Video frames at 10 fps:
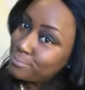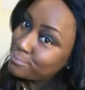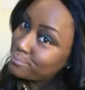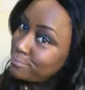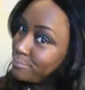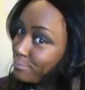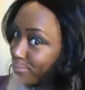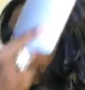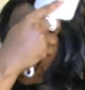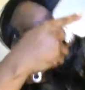
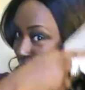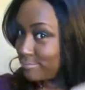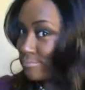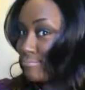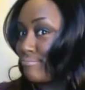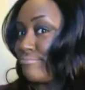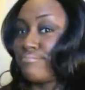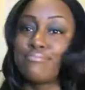No one is speaking in this clip.